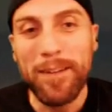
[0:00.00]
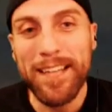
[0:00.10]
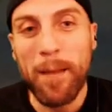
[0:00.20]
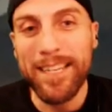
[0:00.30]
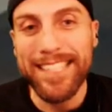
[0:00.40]

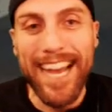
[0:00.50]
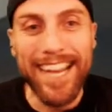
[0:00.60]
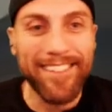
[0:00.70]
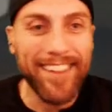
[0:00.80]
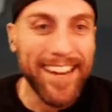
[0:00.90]

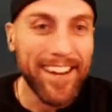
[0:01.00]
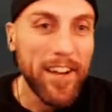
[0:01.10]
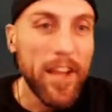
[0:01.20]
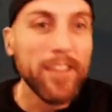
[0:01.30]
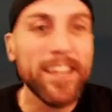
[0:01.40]
excited right now.
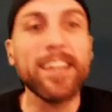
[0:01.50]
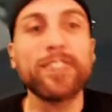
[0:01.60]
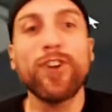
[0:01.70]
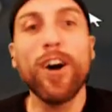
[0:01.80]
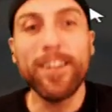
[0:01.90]
The
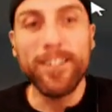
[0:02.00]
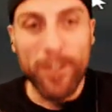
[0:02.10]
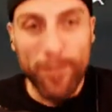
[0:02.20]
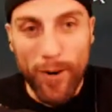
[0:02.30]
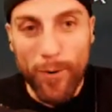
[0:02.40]
electronics
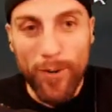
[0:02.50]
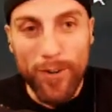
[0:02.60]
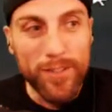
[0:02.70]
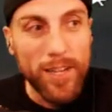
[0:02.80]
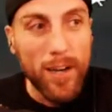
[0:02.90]
of our
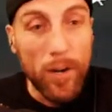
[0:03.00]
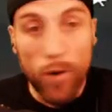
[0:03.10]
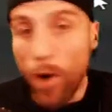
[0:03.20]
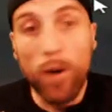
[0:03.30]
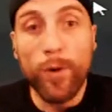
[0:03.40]
world are
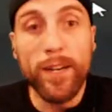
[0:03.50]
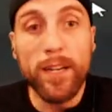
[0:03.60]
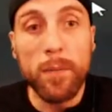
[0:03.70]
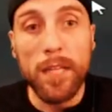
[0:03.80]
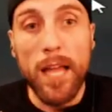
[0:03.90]
all going to
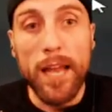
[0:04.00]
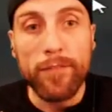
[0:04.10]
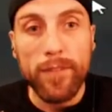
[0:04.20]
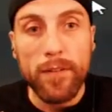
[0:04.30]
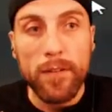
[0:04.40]
come to
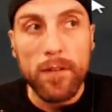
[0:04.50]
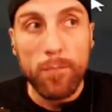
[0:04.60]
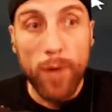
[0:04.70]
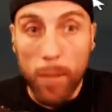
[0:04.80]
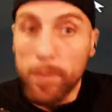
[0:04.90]
life,
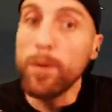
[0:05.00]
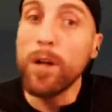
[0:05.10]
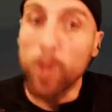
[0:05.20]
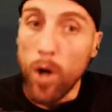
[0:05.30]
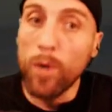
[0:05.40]
probably
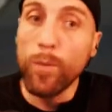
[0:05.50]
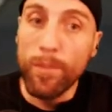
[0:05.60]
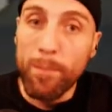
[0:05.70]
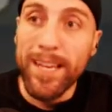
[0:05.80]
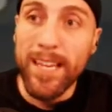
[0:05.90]
along
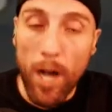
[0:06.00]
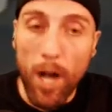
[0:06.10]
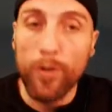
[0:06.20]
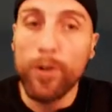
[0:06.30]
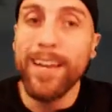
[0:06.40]
with many
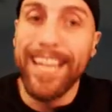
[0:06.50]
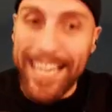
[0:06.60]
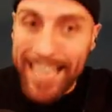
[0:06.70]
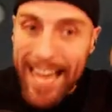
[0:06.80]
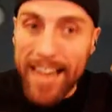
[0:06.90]
other
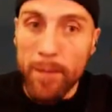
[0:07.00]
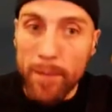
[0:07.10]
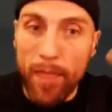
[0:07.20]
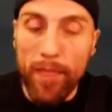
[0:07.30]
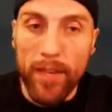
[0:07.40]

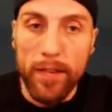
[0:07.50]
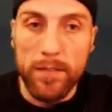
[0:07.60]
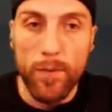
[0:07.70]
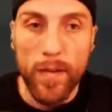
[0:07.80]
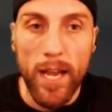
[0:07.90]
inanimate
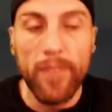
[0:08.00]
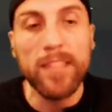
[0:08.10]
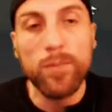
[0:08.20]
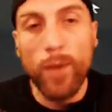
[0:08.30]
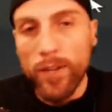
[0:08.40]
things, okay? And
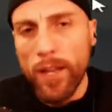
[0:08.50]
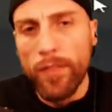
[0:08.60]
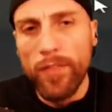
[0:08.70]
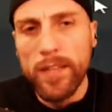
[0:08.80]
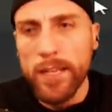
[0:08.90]
that's why you get
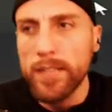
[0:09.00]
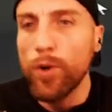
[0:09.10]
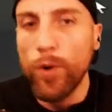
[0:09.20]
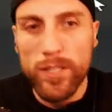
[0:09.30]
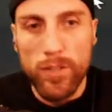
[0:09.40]
things like
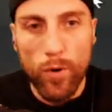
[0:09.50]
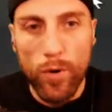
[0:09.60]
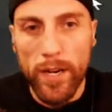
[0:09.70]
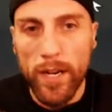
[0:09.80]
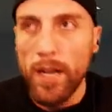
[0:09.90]
Toy
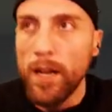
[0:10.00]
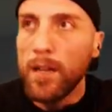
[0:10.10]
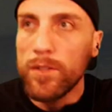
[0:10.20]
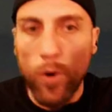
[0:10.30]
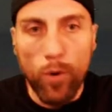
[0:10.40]
Story,
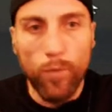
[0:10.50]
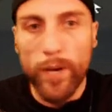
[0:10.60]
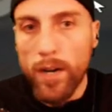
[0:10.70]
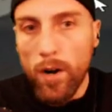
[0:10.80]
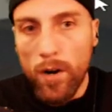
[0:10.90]
Total
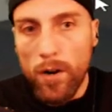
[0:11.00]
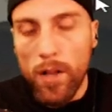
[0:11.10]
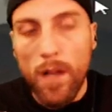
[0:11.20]
Recall,